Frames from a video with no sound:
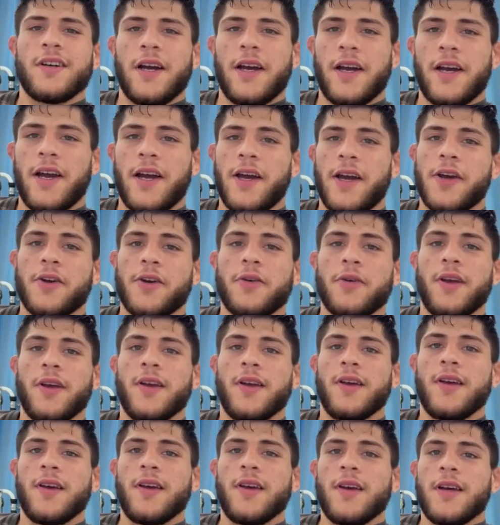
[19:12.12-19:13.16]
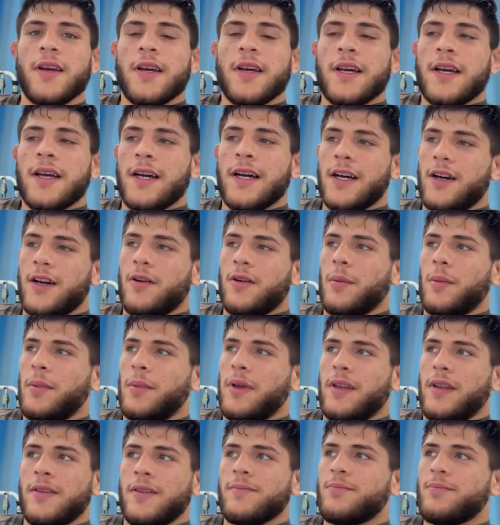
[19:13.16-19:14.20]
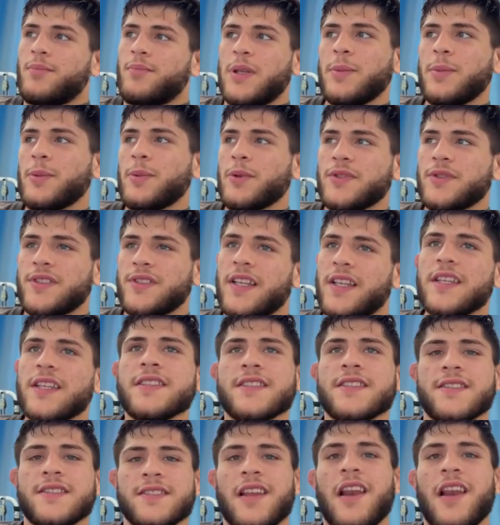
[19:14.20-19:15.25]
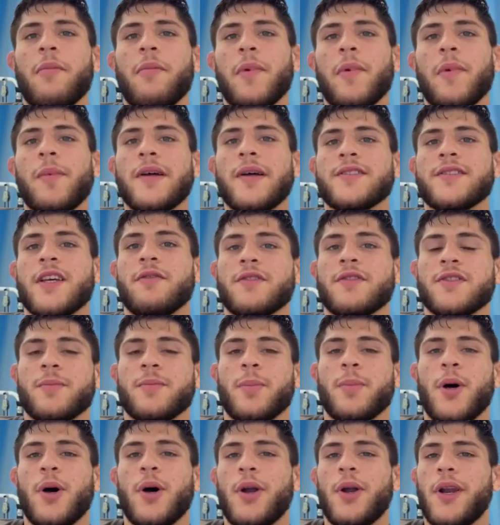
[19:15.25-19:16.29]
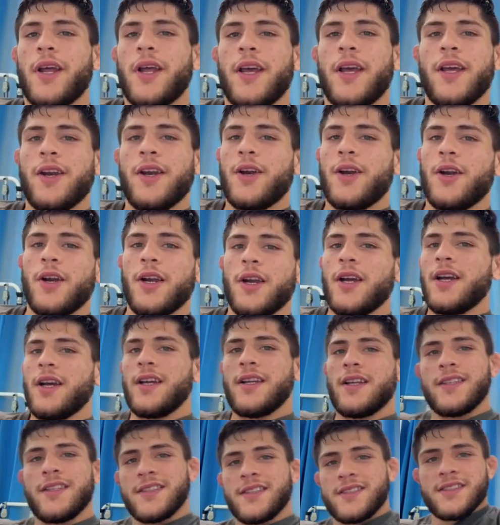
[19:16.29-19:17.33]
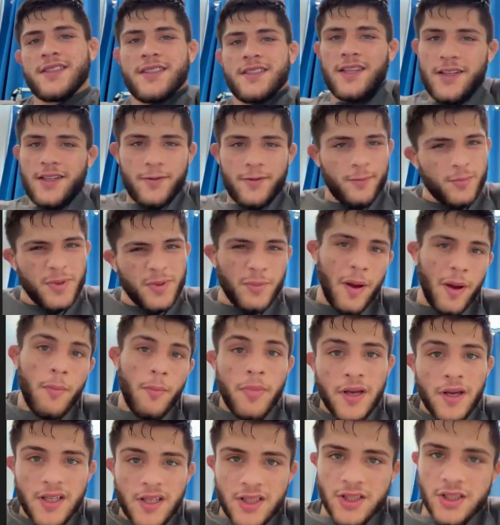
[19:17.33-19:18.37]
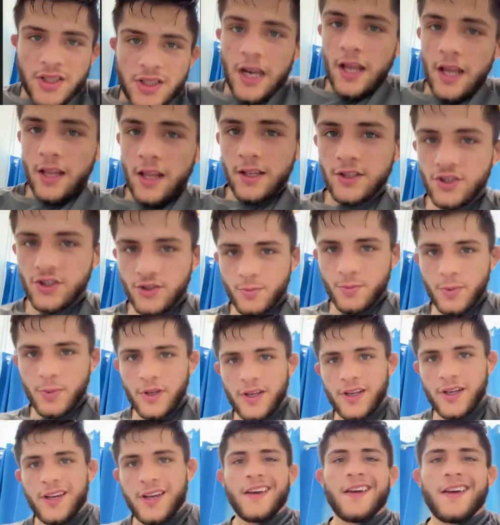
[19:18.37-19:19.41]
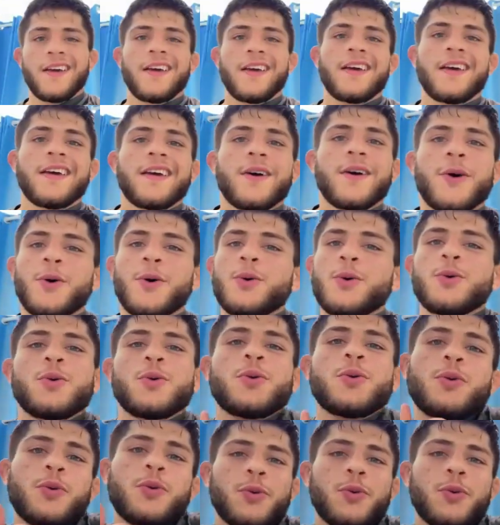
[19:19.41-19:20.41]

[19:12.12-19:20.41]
I agree. I mean, people say that this is gonna be my toughest opponent, or this and that been my biggest challenge, but who